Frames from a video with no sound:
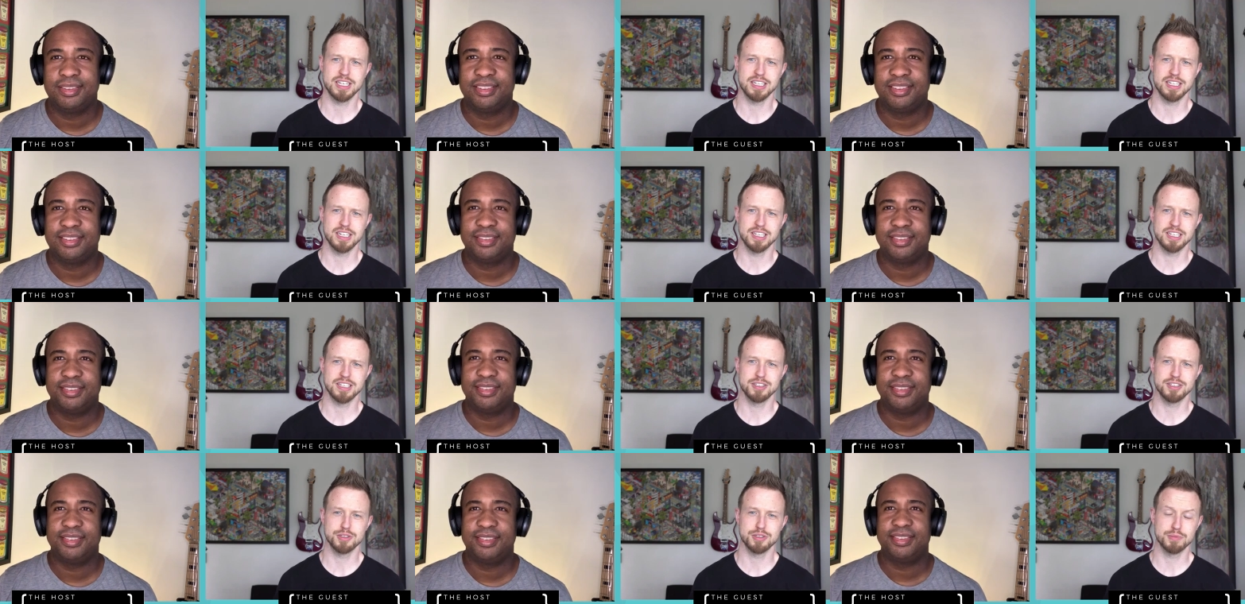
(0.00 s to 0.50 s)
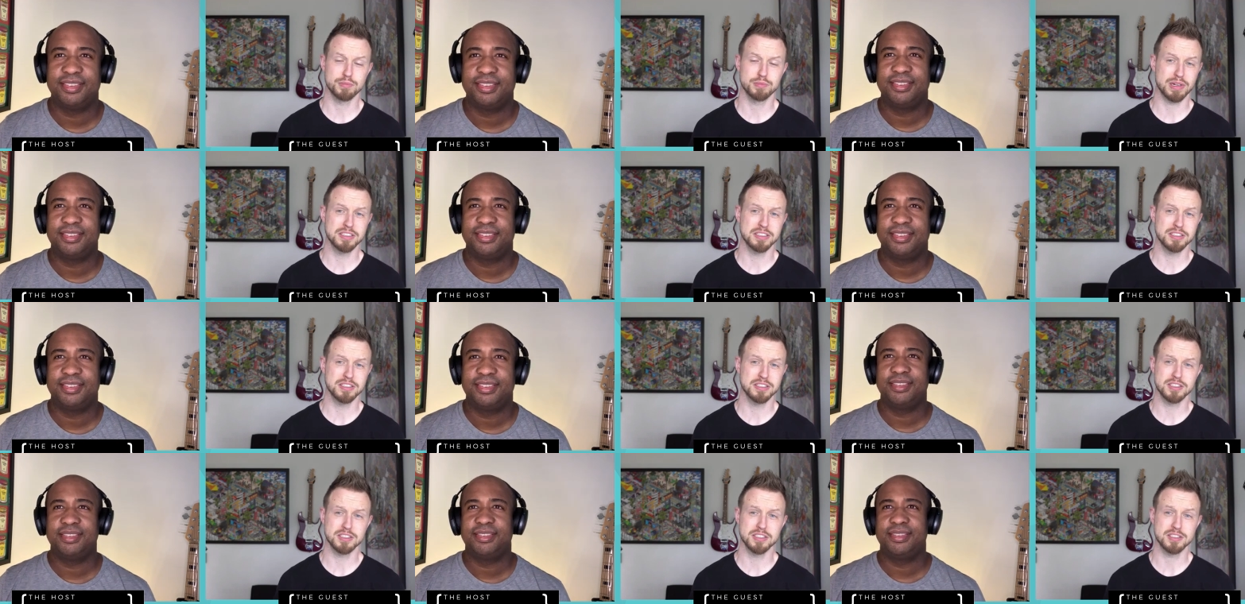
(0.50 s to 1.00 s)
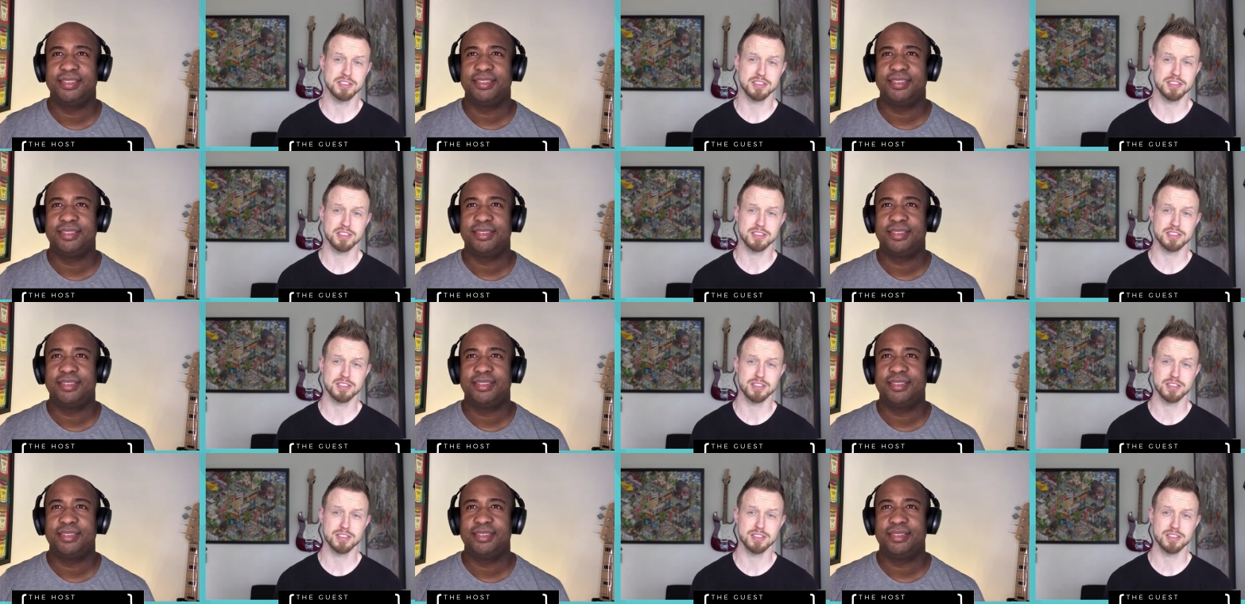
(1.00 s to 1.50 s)
Speaker 1: and then you place these
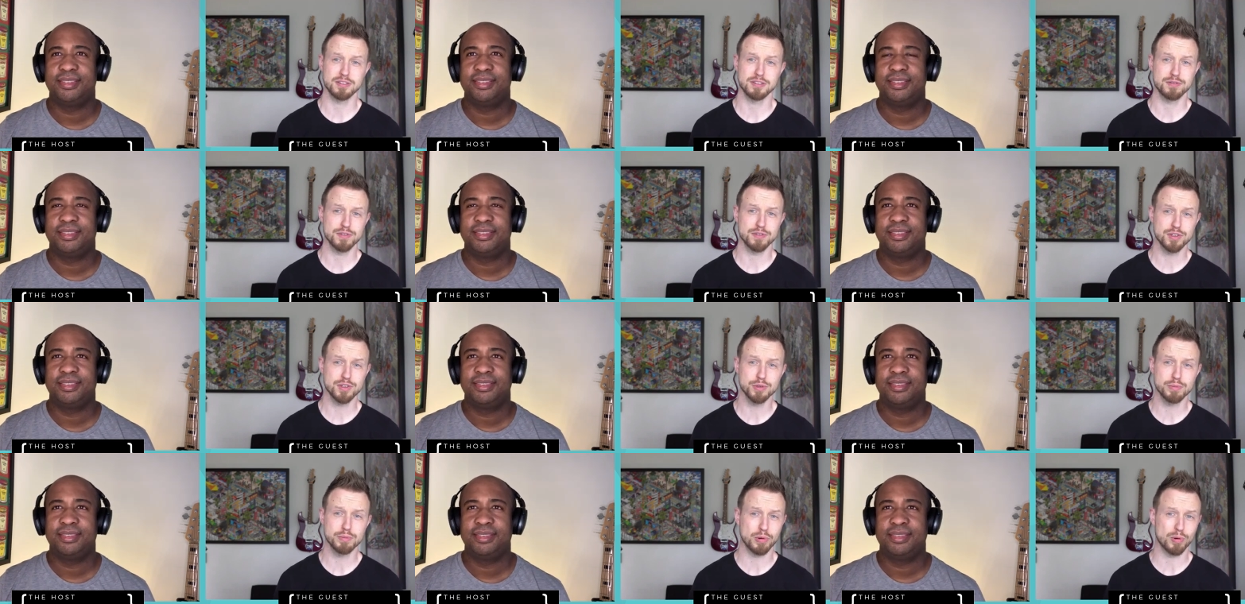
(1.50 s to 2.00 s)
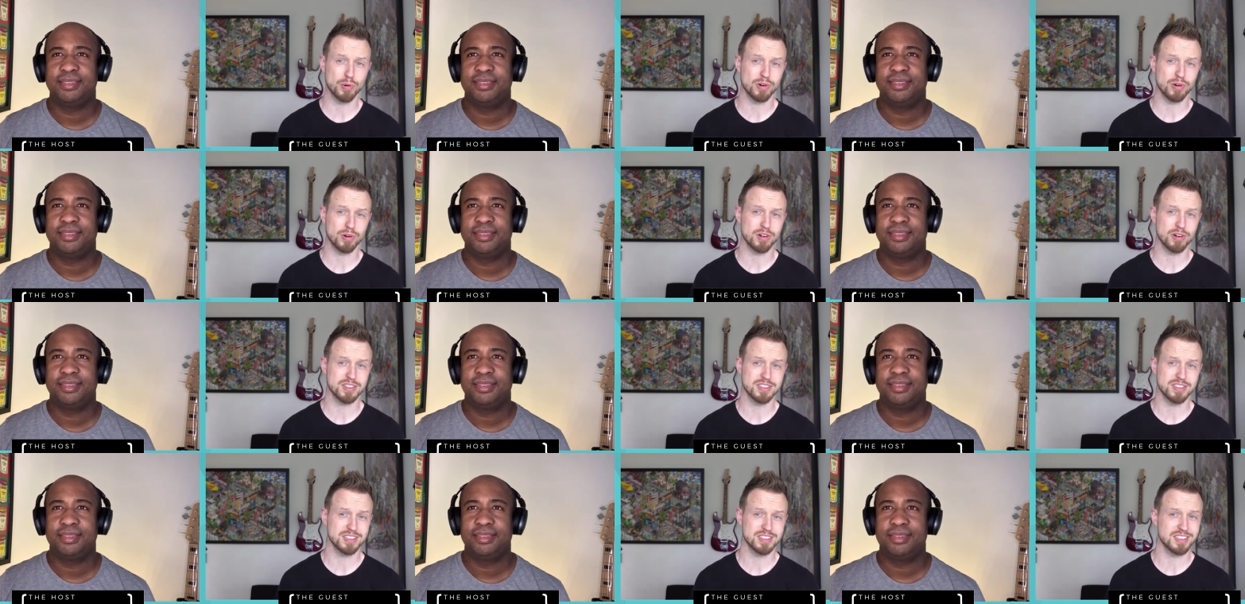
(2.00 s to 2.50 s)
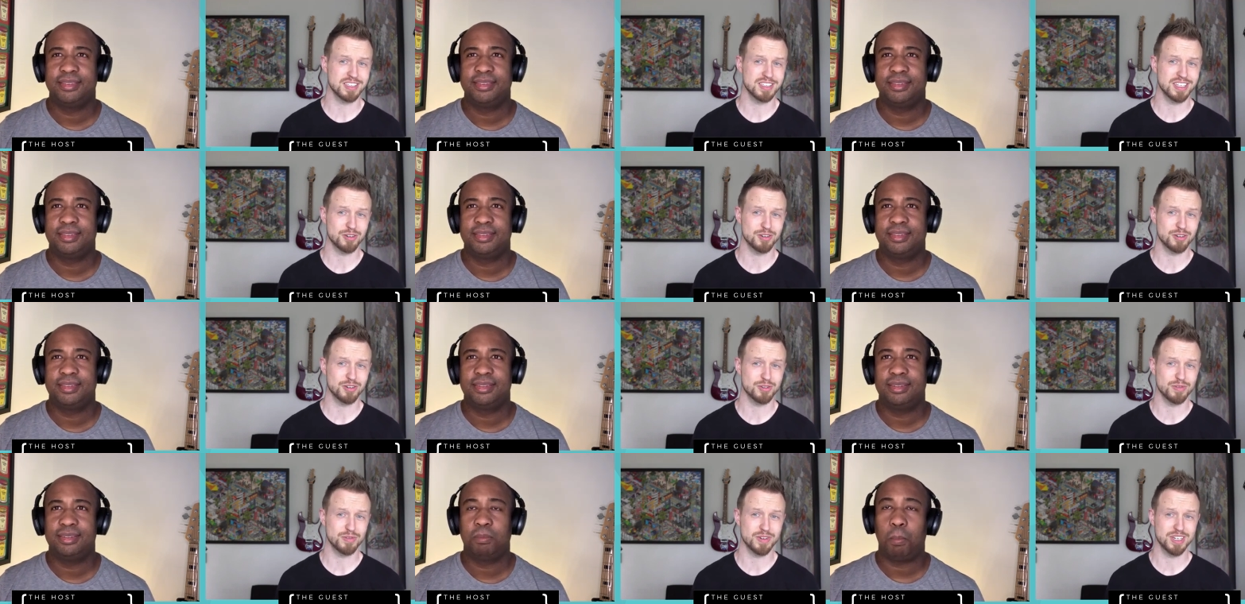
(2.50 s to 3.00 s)
things in a viewport,
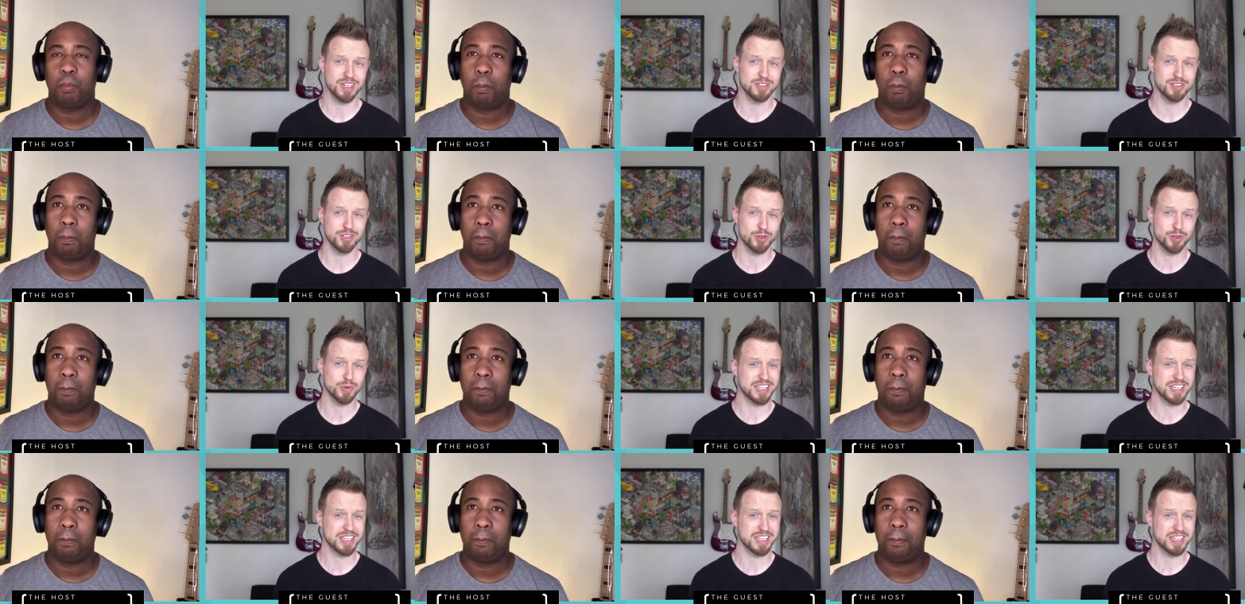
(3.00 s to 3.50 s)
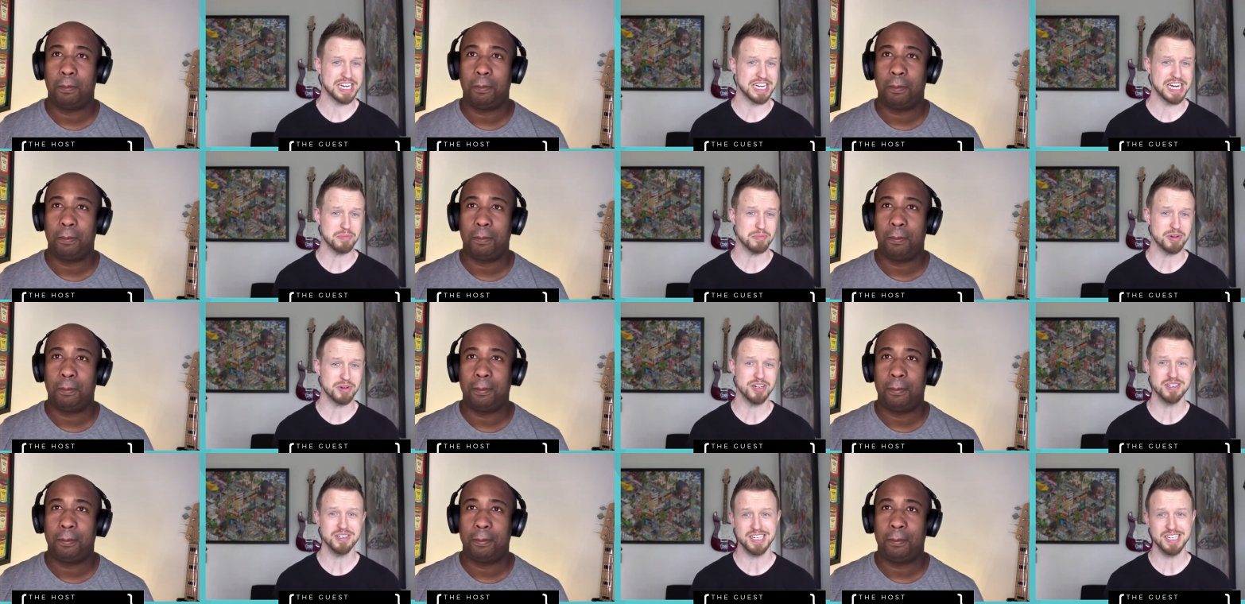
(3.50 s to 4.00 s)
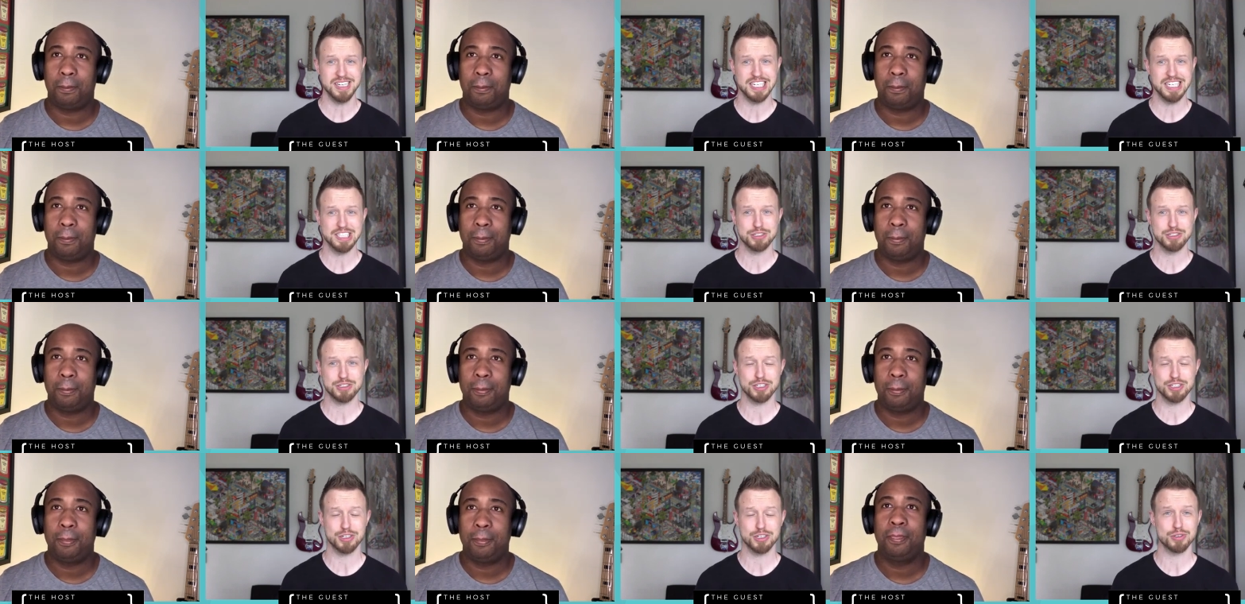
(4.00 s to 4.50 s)
you know, and, you know, with a camera, and
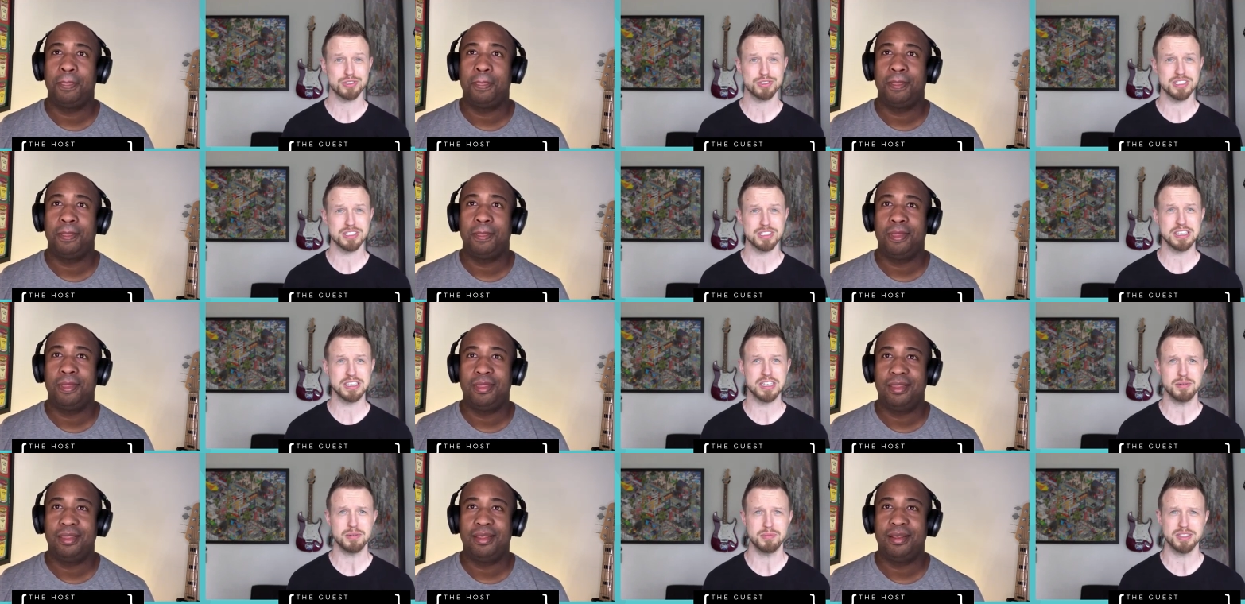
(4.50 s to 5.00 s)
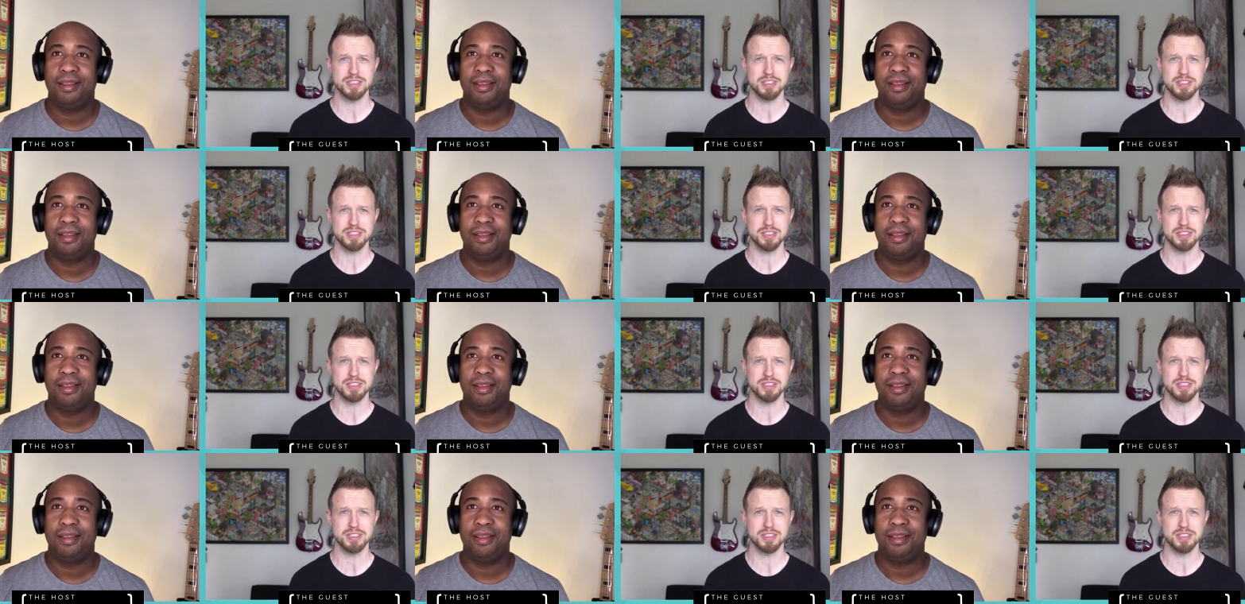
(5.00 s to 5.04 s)
you could go see them.